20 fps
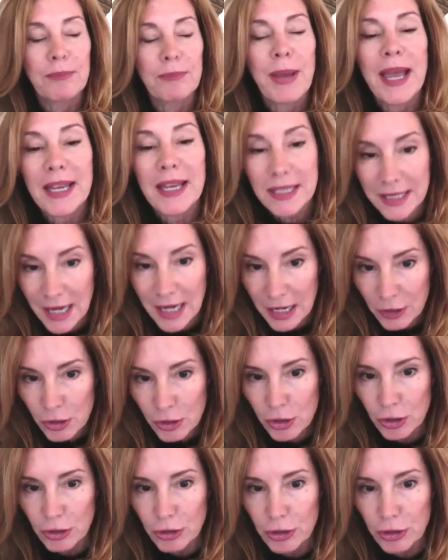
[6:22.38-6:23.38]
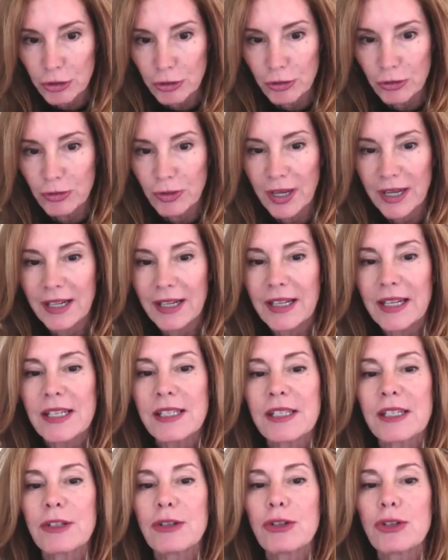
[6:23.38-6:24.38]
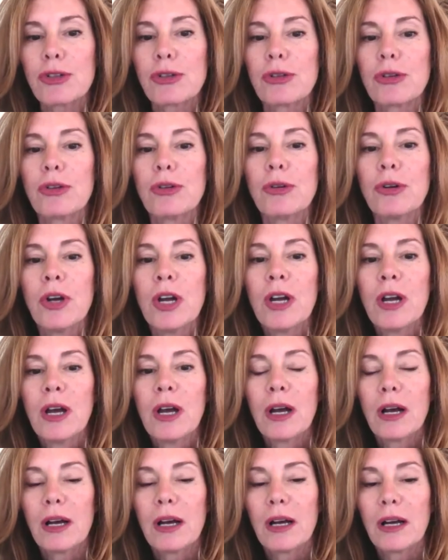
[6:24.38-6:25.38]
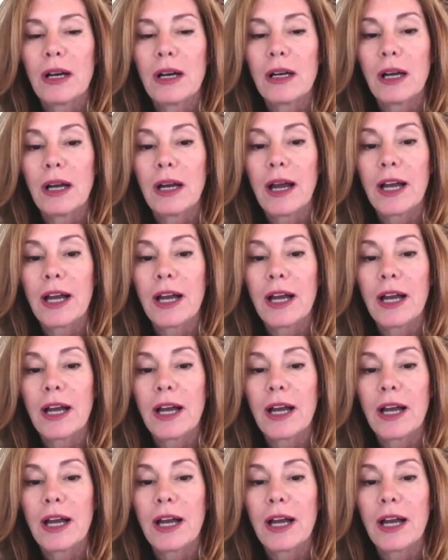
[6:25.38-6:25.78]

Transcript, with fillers: pay attention to and listen to uh,